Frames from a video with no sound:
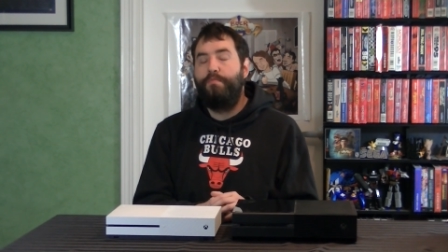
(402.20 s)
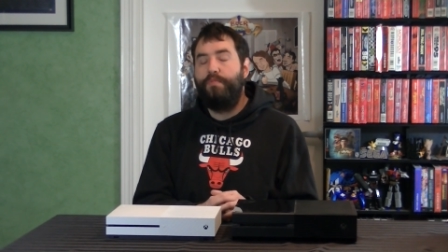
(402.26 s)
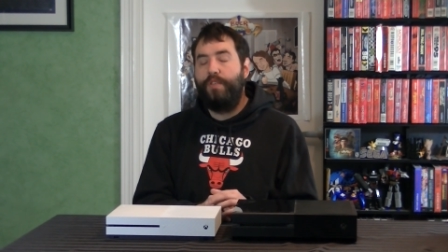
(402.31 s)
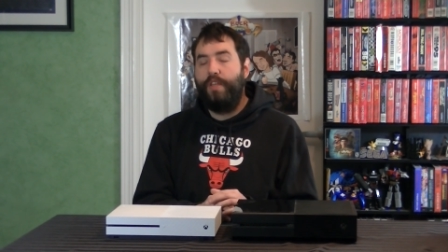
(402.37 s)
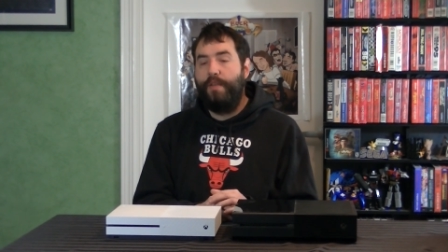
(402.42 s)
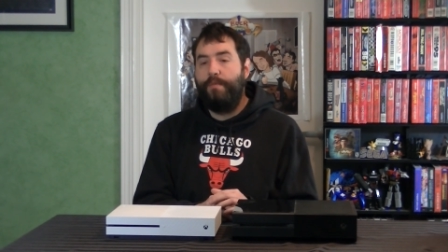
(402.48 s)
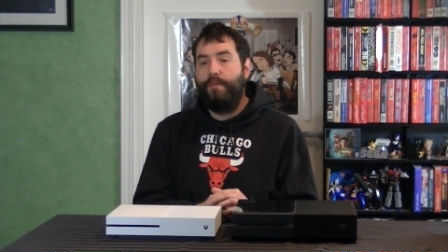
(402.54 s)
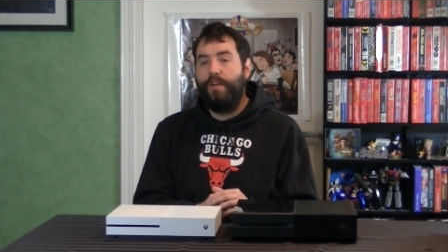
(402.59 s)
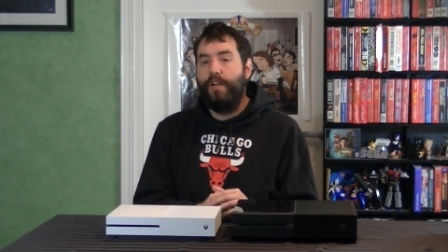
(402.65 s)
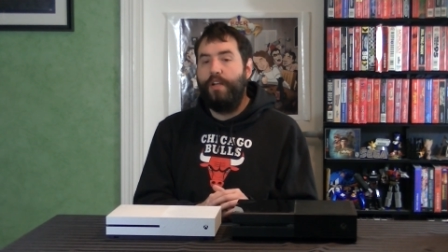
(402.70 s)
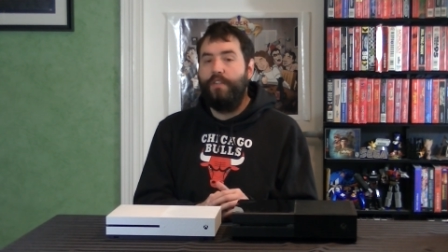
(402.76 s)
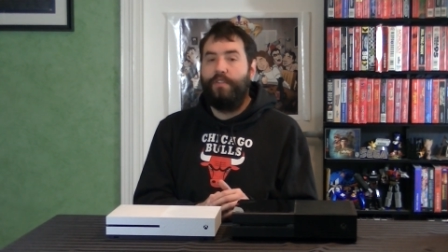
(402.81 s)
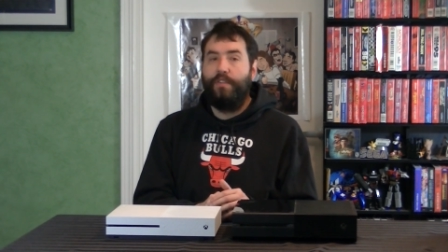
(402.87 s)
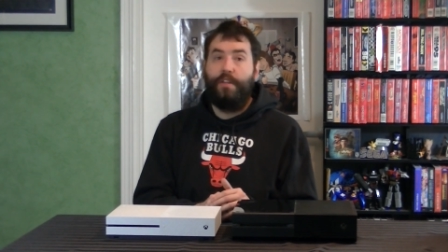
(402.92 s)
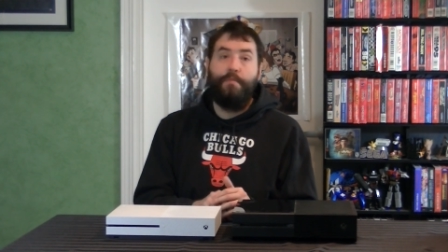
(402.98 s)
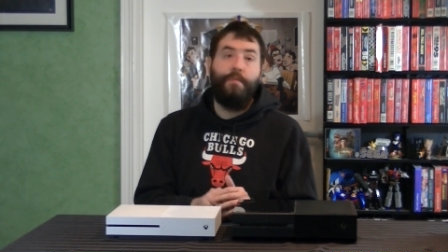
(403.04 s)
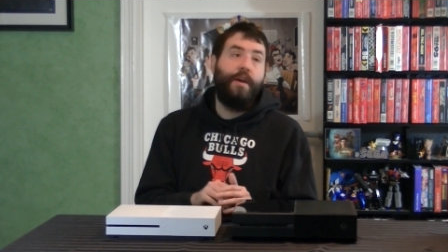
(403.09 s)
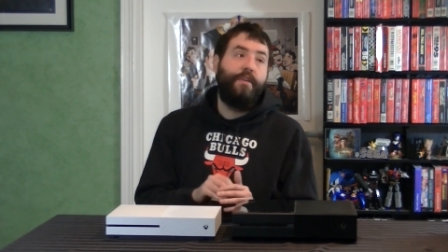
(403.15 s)
same
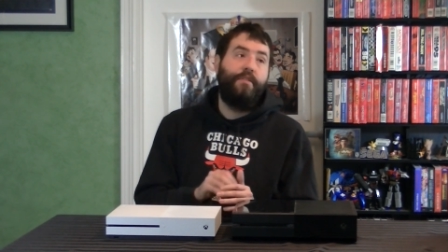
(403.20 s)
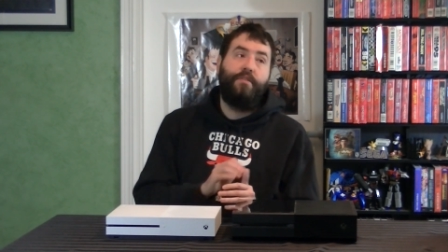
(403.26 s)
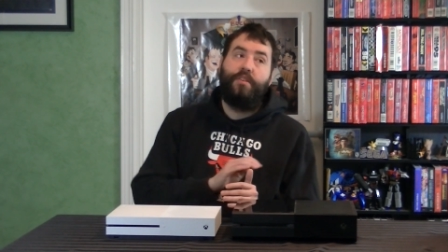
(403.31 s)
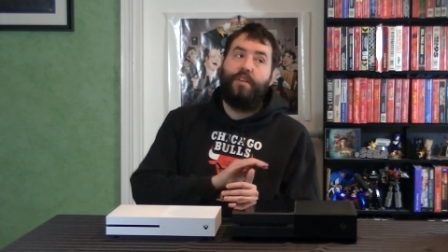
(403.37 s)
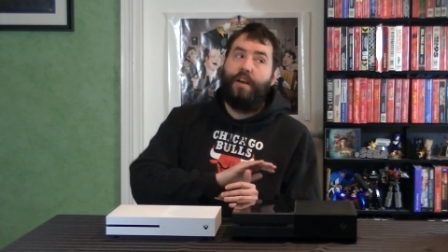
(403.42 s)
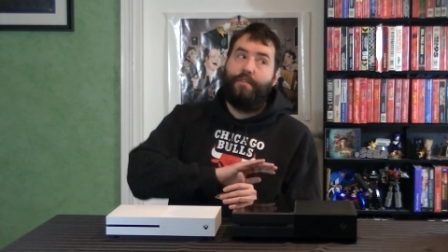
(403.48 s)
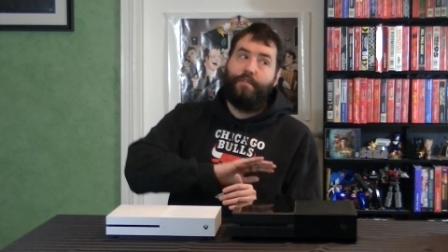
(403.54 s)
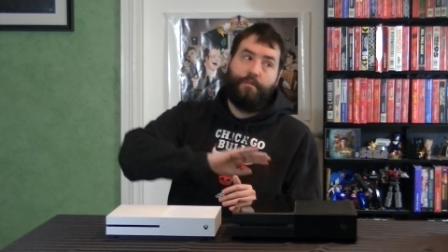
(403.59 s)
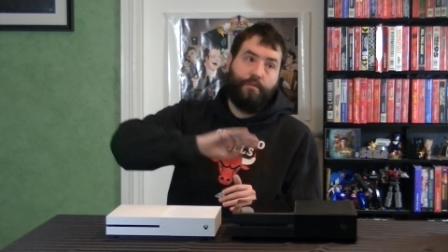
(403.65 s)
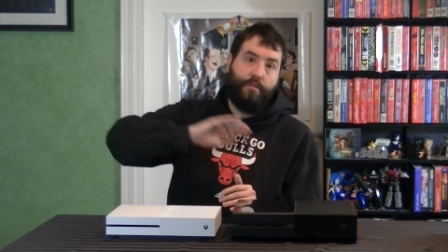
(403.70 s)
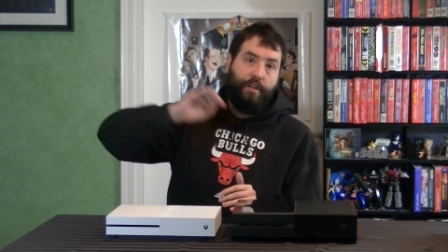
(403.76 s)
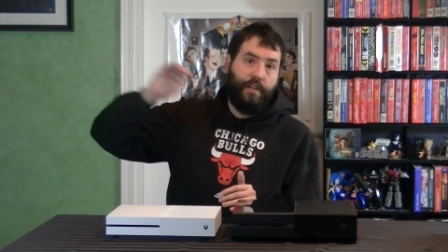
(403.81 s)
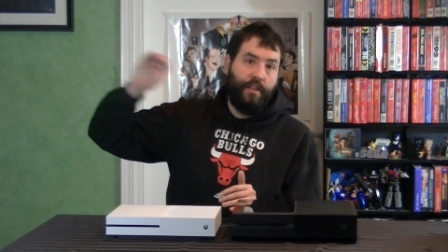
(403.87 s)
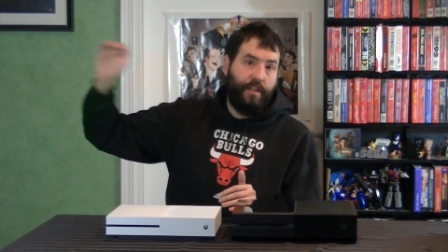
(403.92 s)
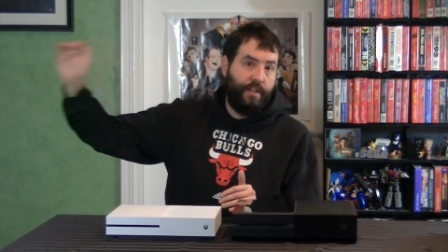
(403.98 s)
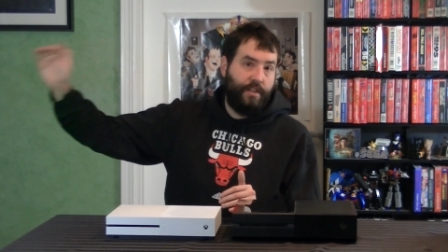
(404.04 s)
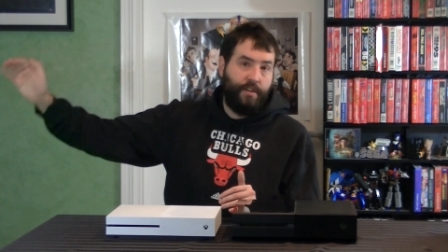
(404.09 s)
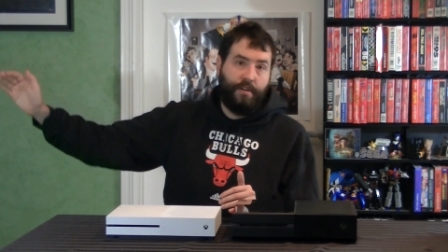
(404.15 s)
console, and Microsoft
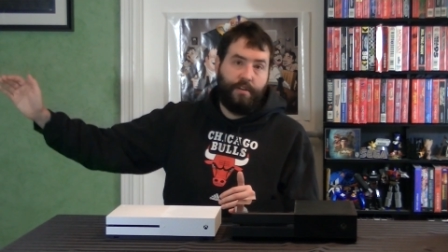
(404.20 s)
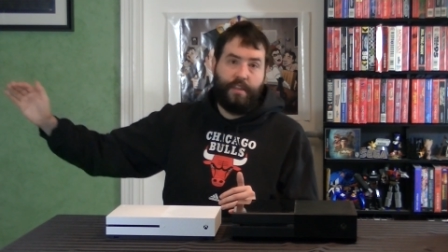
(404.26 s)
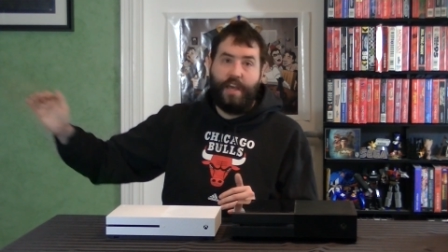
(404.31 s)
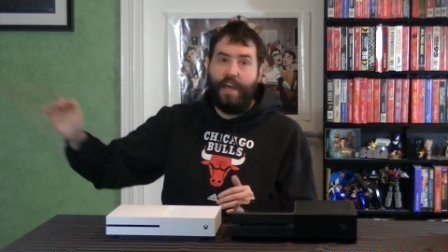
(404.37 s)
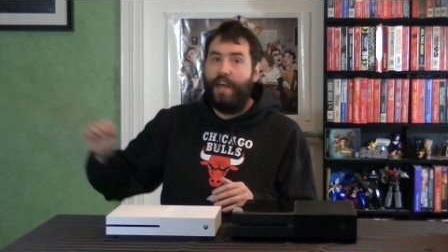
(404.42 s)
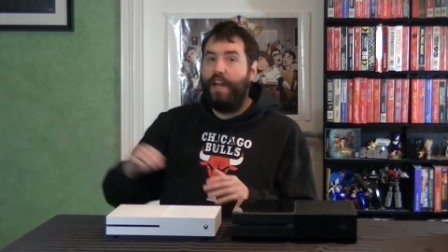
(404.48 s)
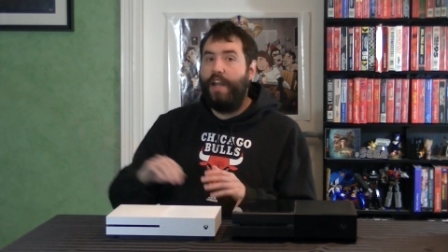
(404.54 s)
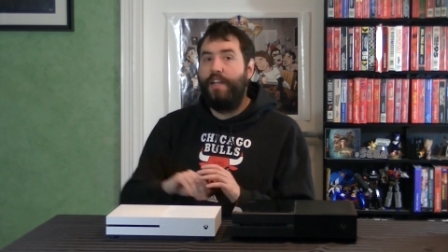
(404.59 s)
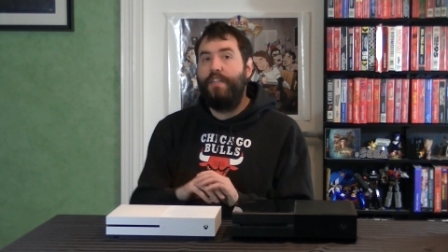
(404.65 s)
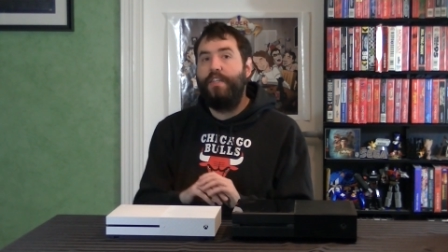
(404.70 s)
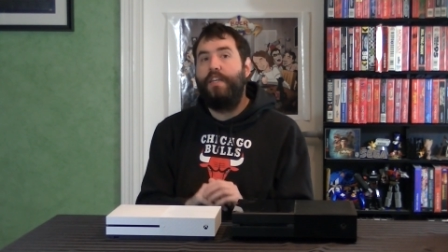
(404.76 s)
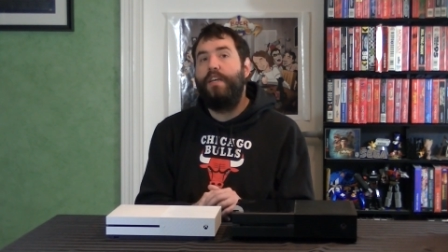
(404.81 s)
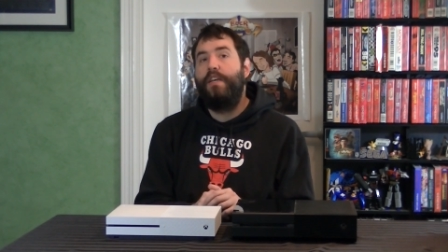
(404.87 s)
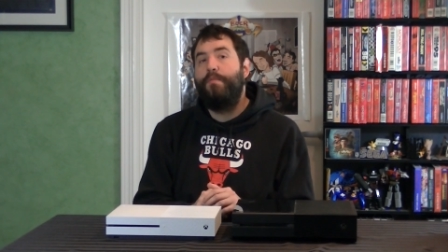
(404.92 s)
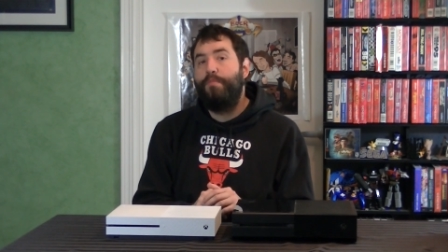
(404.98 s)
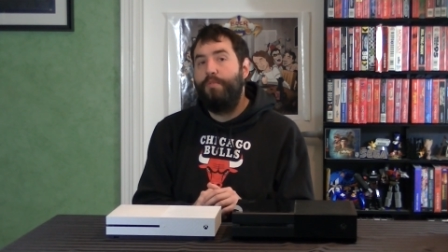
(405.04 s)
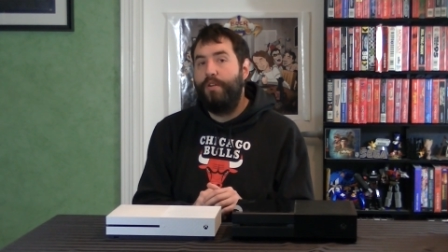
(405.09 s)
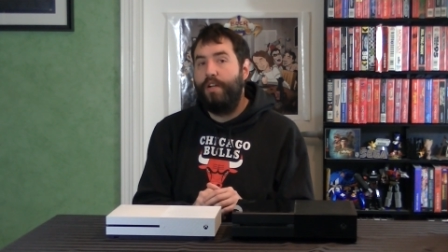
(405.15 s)
really took that
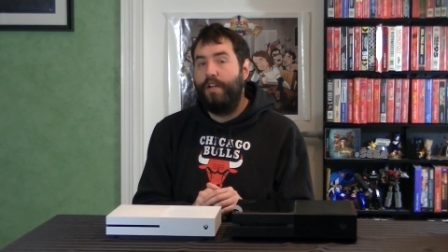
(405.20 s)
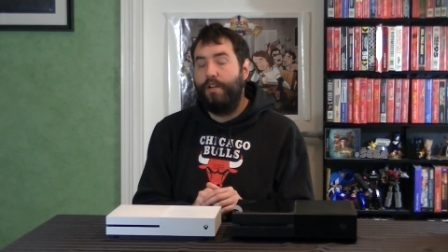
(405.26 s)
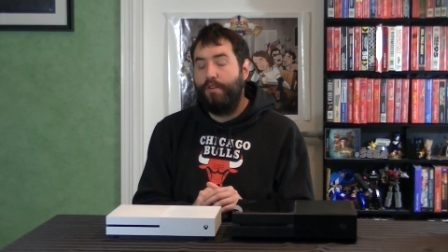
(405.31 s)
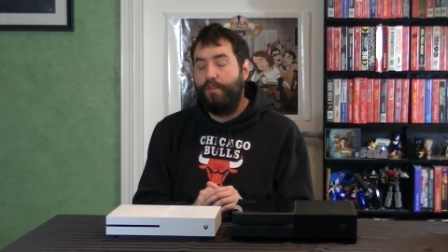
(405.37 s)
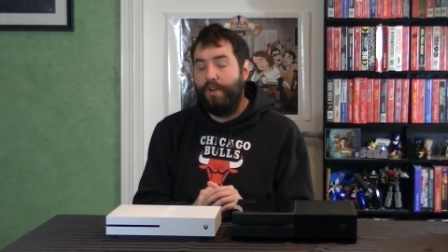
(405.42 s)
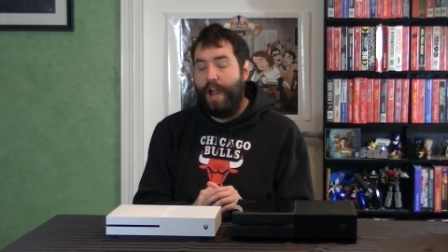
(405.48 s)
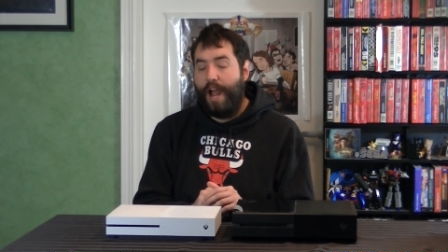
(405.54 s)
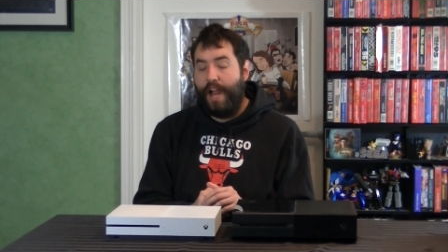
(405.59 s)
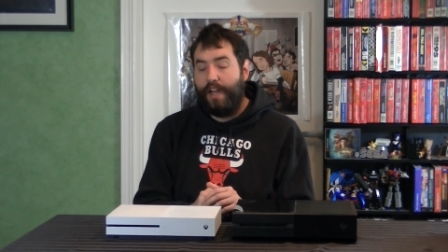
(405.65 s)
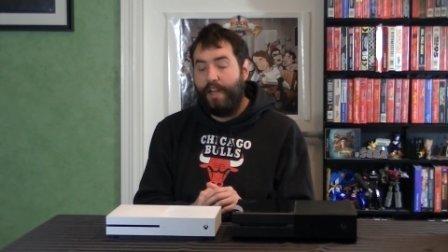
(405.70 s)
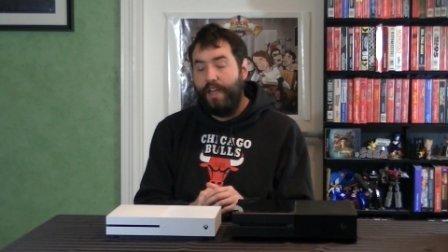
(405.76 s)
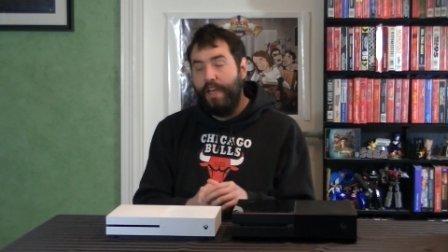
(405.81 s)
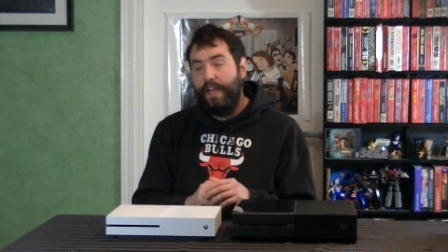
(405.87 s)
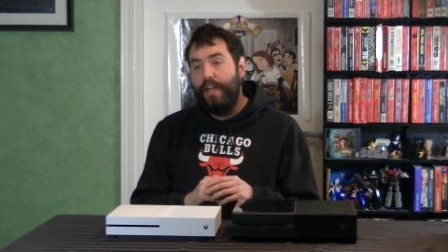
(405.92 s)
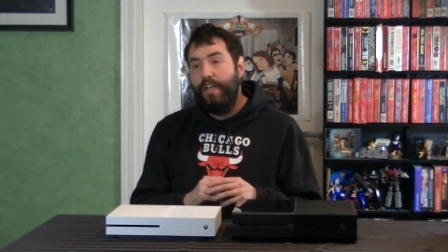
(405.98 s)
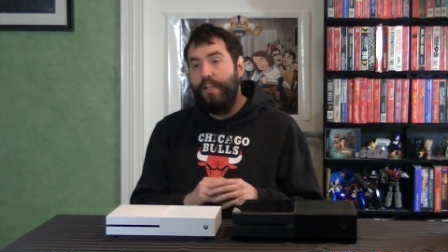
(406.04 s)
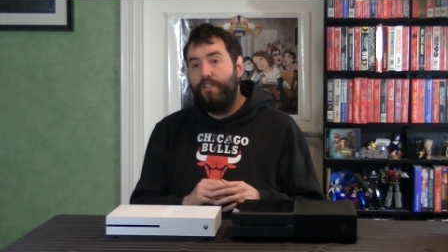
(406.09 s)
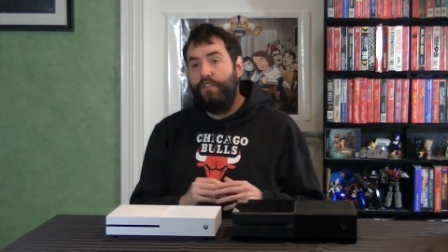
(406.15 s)
idea and put it on crack.
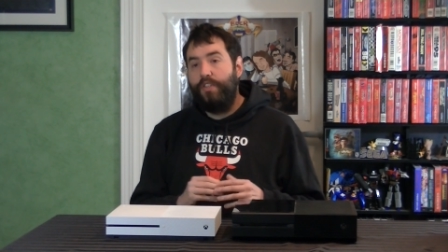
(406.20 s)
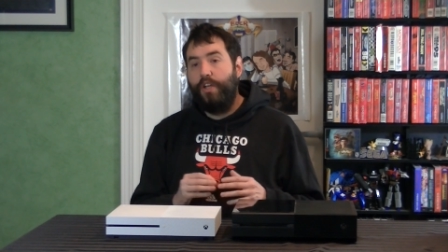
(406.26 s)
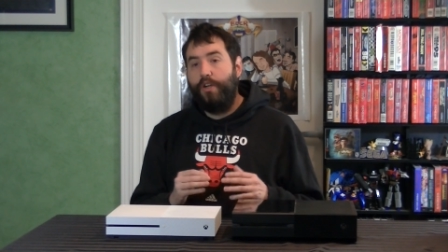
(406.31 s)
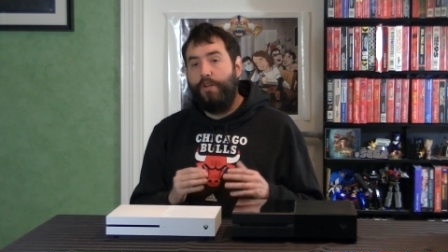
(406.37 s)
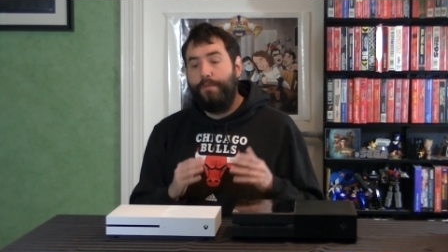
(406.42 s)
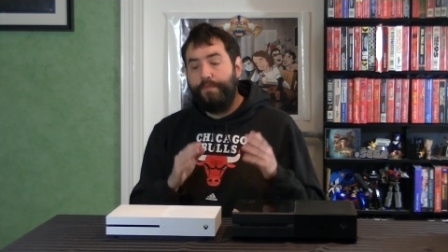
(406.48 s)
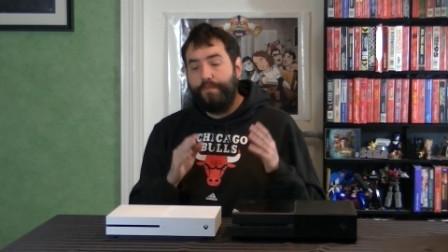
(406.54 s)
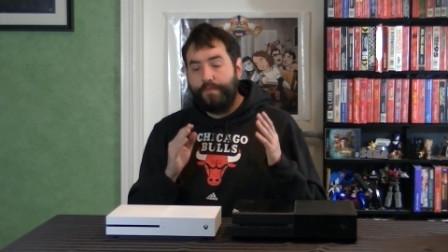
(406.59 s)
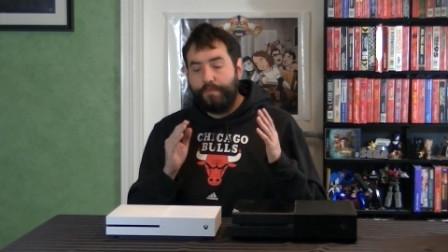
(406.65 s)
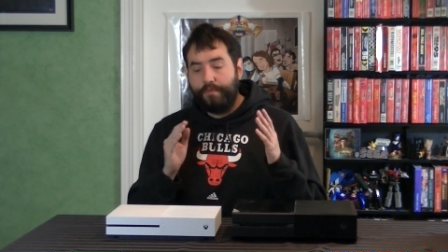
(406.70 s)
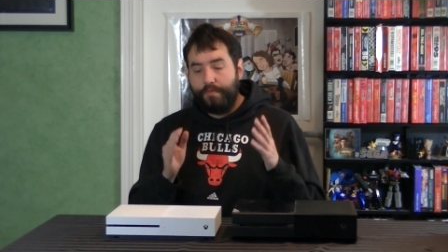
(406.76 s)
So,